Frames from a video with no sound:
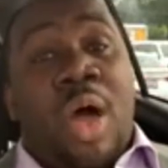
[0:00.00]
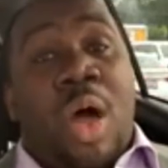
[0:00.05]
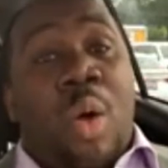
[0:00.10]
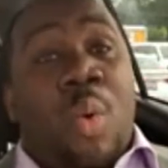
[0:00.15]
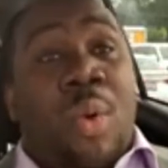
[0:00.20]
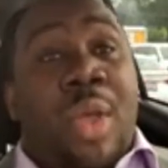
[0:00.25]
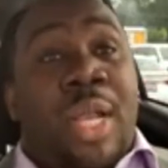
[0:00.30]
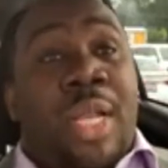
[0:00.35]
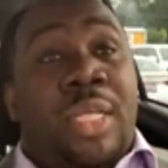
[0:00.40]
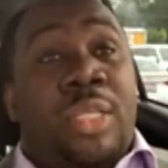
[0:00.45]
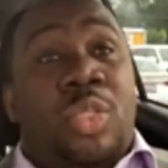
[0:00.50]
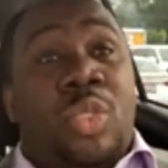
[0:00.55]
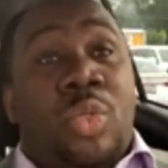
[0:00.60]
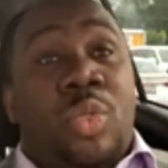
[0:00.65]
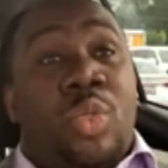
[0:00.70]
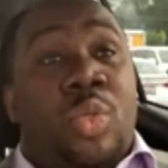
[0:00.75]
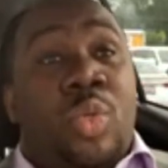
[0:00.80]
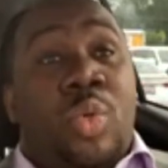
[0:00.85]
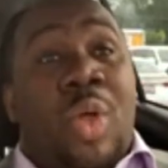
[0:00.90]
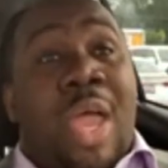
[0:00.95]
are willing to
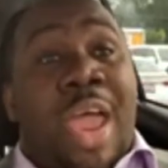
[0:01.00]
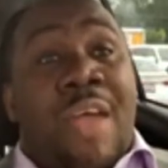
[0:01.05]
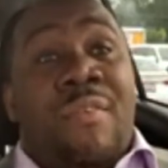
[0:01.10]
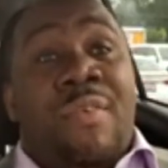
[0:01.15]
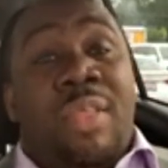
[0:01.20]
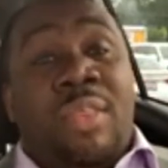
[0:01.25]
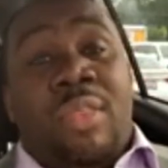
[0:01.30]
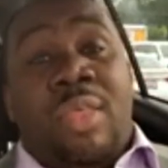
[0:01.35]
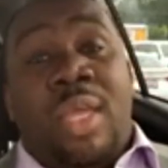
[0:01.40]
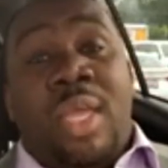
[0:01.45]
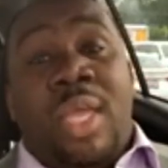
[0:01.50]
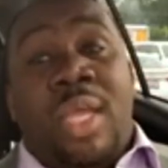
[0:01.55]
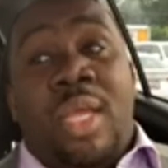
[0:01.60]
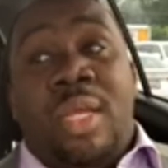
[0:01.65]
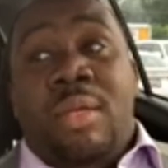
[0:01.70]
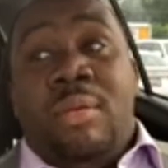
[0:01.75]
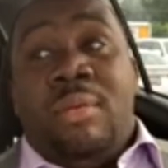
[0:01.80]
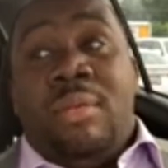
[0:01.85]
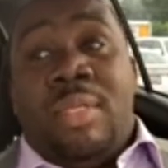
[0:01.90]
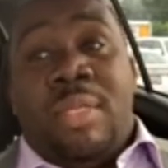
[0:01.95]
do
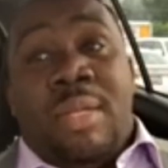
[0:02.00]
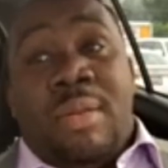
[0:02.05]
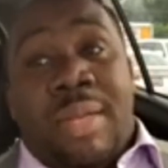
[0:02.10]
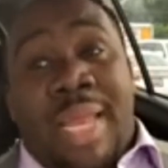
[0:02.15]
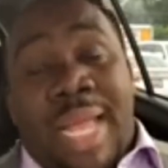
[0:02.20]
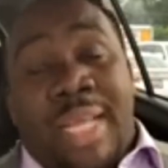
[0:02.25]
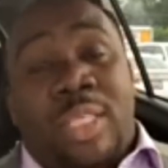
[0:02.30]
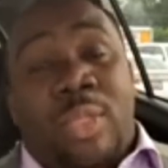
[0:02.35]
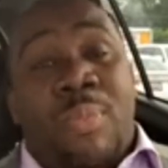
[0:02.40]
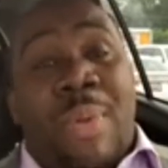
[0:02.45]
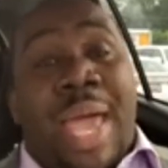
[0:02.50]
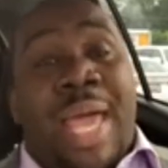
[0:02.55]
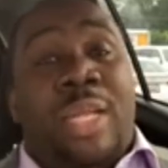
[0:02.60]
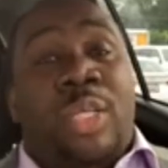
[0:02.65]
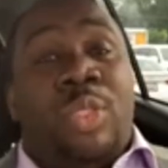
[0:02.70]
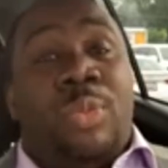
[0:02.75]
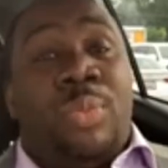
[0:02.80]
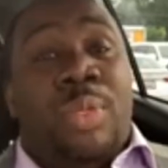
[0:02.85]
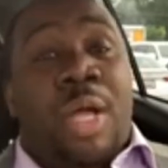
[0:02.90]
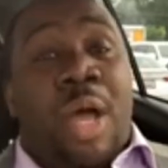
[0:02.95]
everything the next
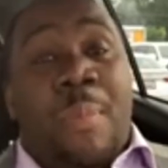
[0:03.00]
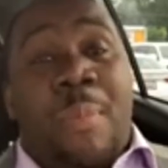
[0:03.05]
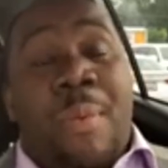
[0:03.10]
management,